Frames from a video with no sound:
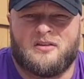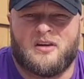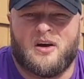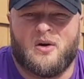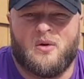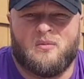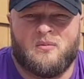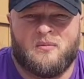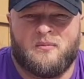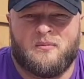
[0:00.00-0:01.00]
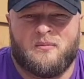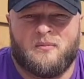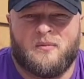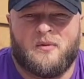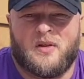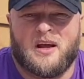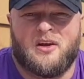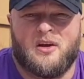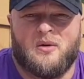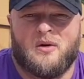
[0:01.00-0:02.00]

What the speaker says: So thank you,